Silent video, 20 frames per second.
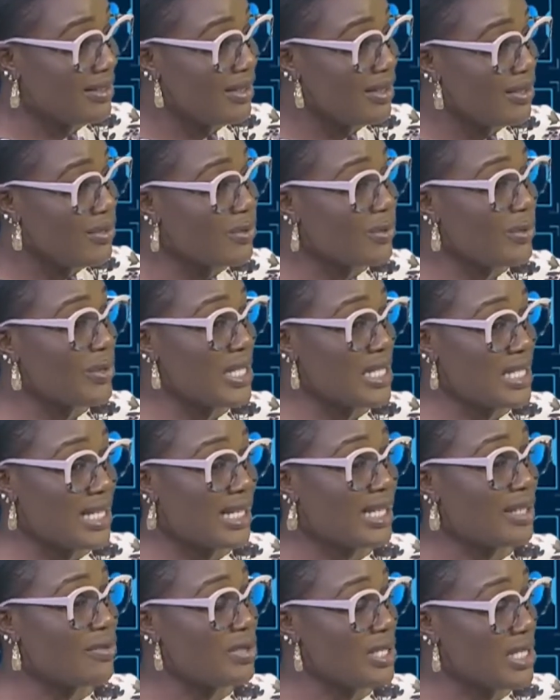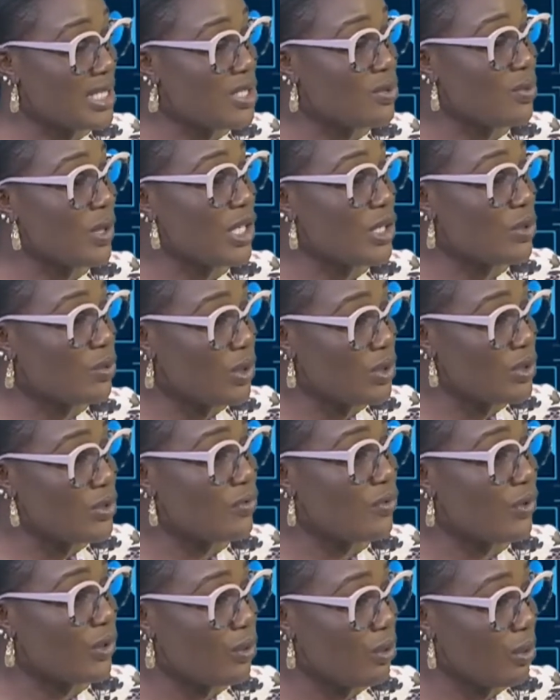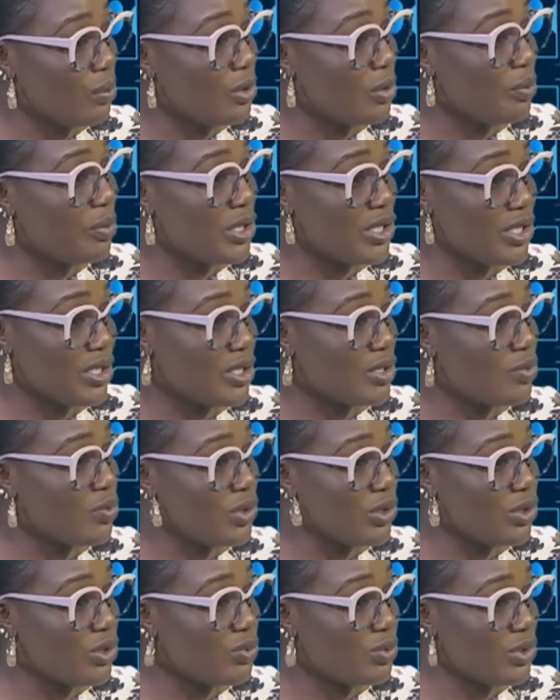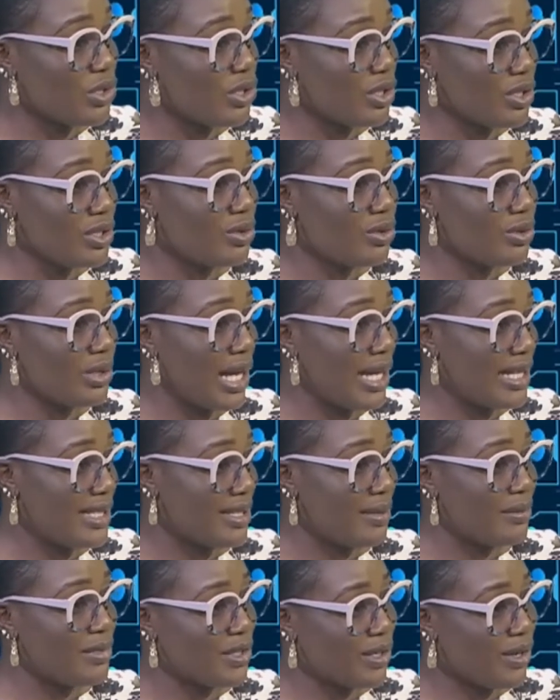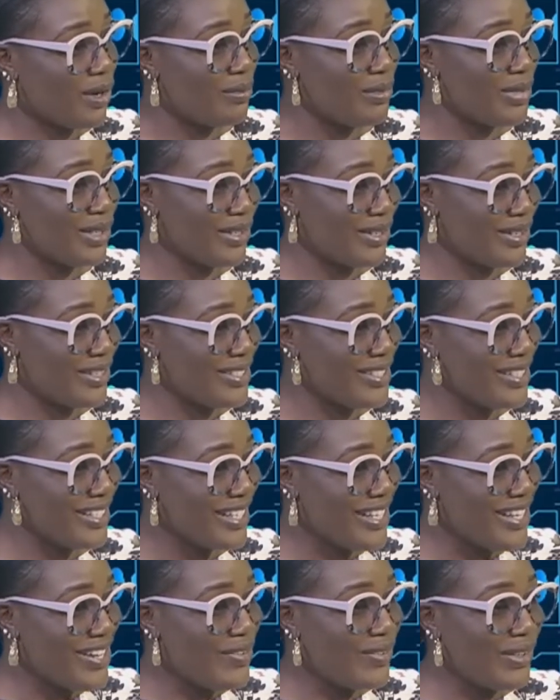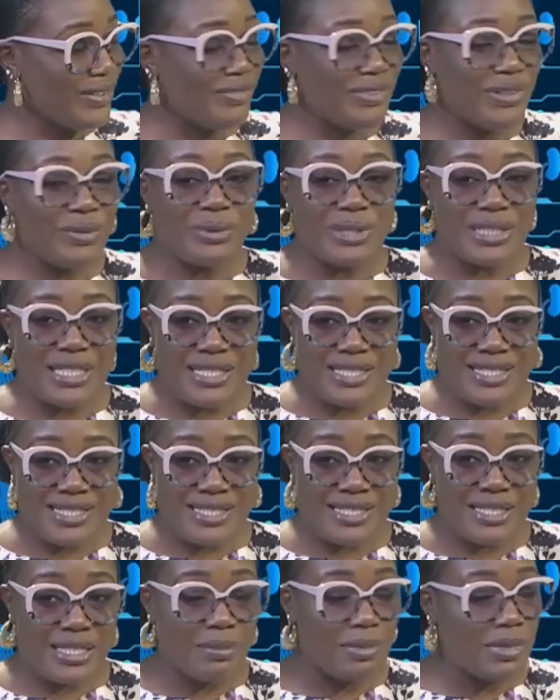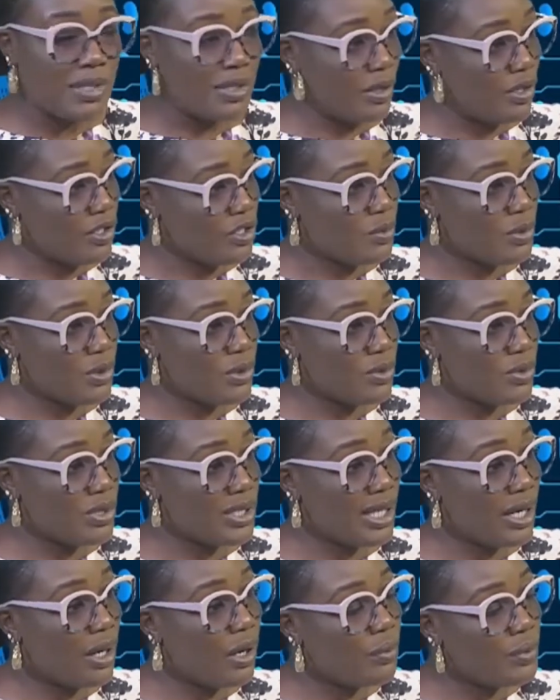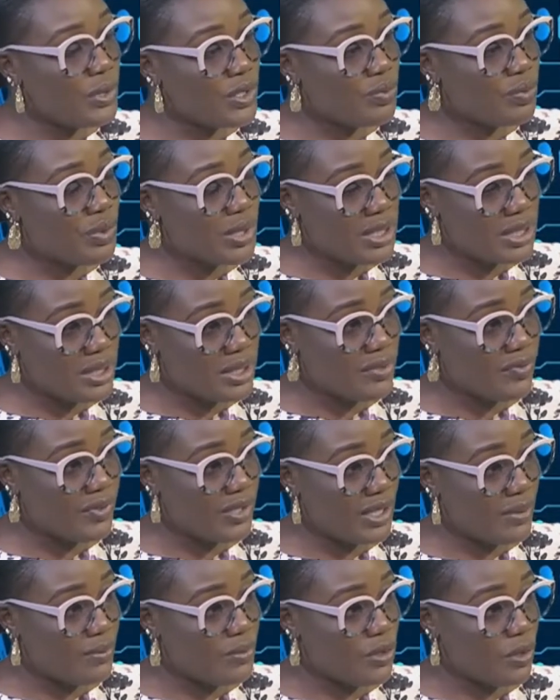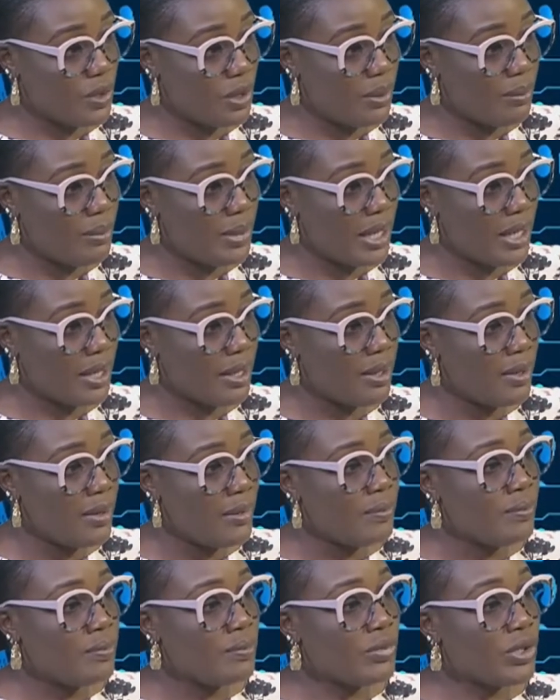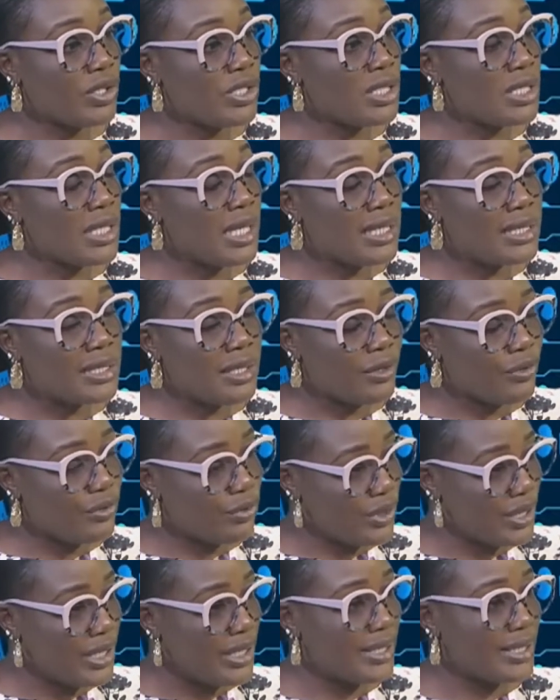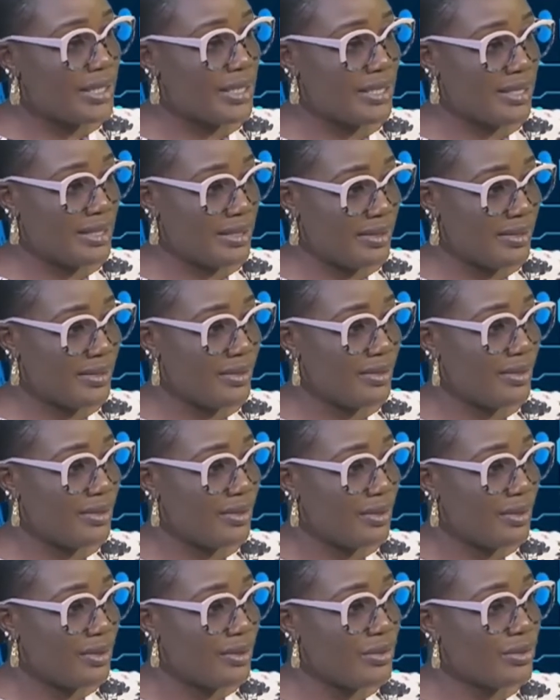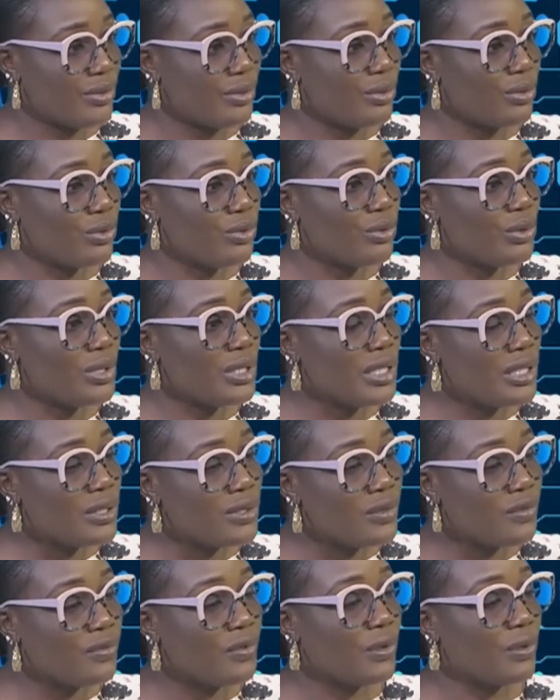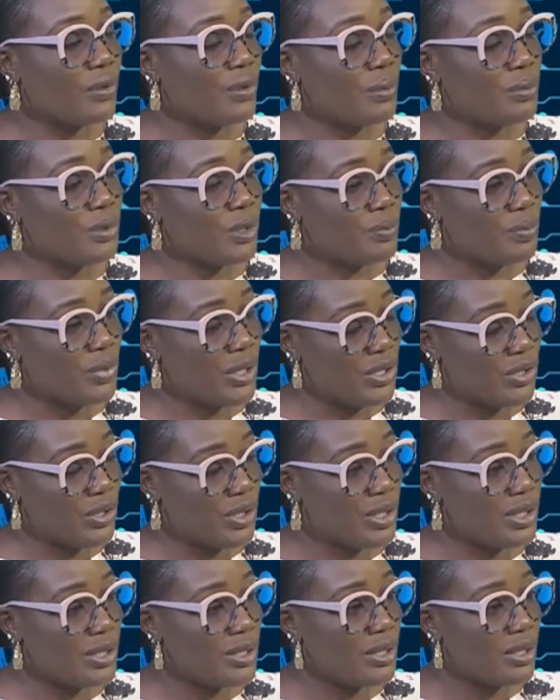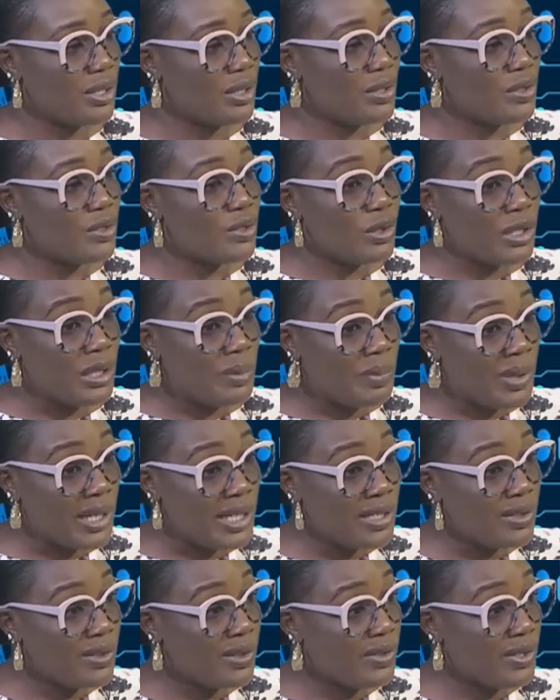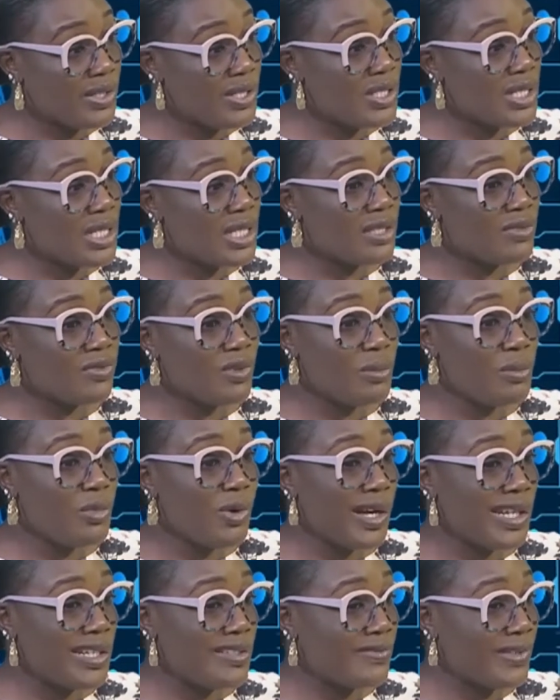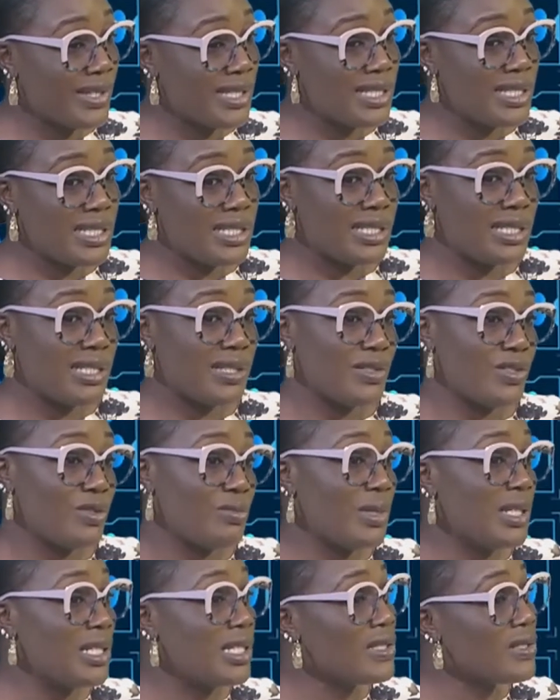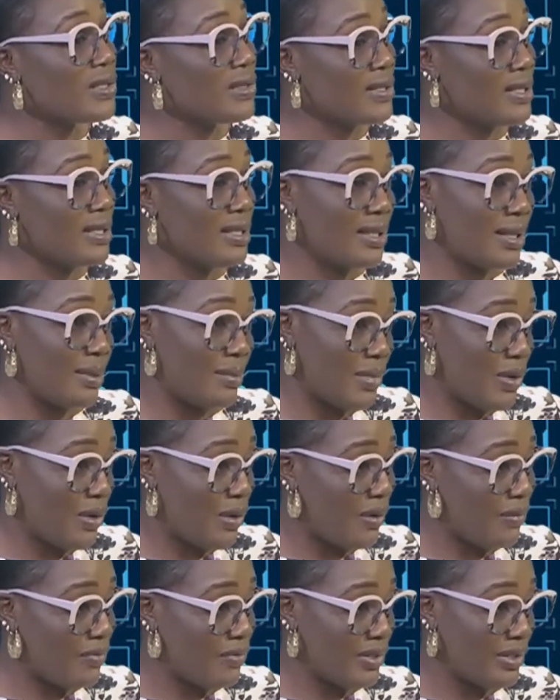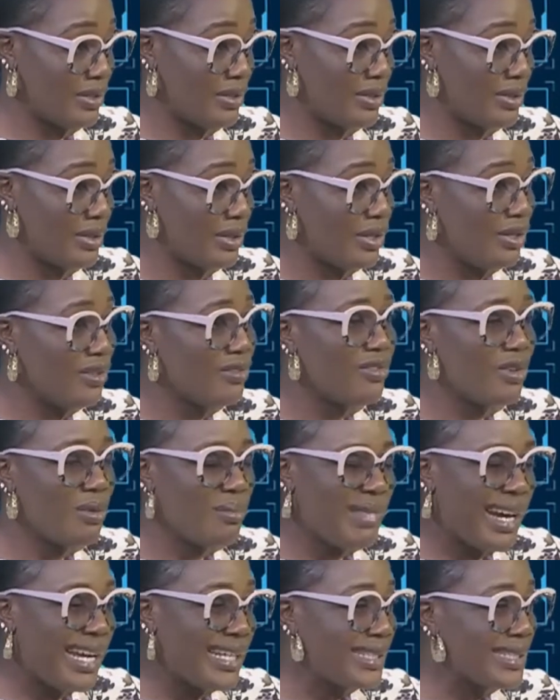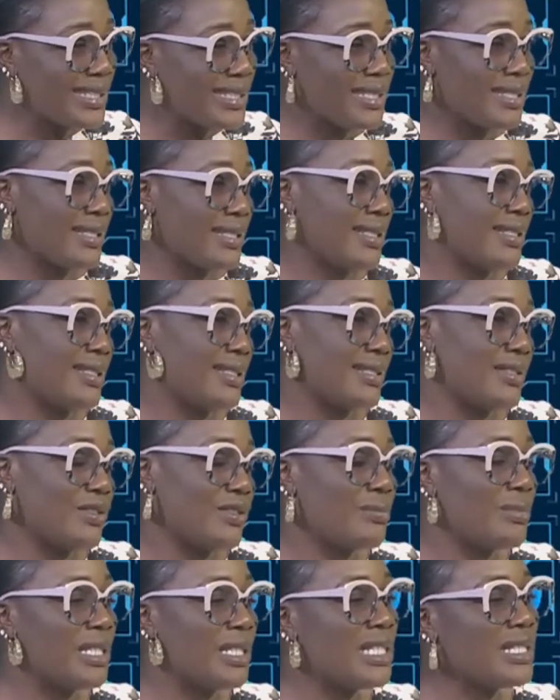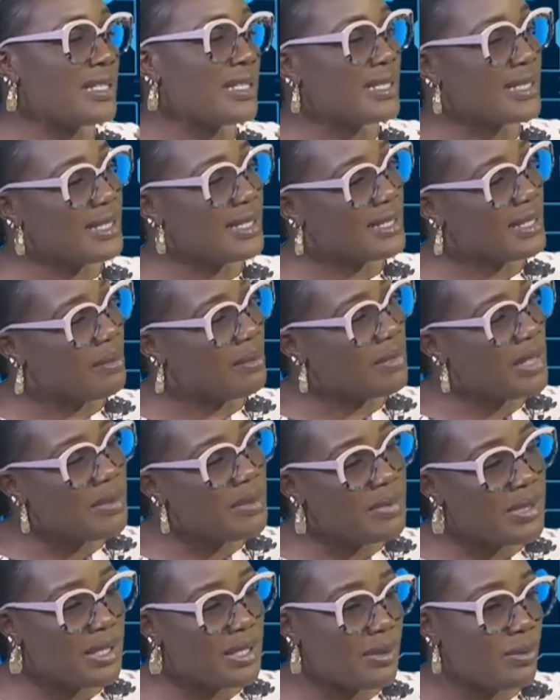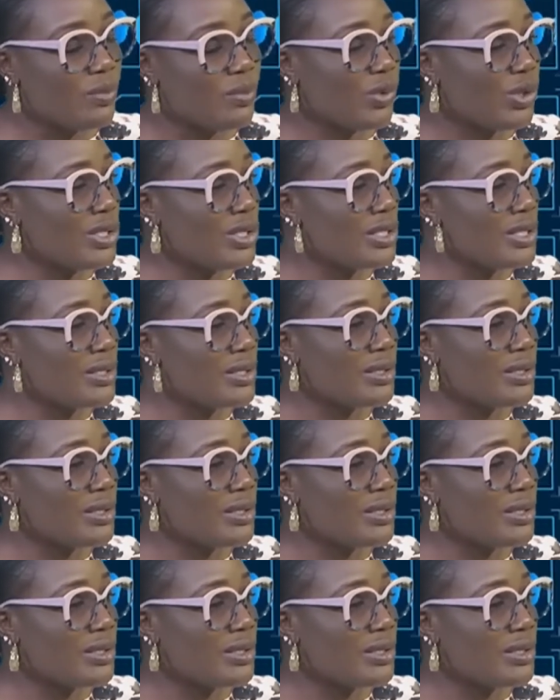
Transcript: So these are the reasons why you want to follow up your patients. We just don't ask them to come because we feel we need to see them in the hospitals. Yeah. There are always reasons for them to come back. But it's a chronic disease. So you need to follow up your patients. So depending on the stage, for more advanced disease, you may need to see them more often. For milder diseases, you may need to see them maybe once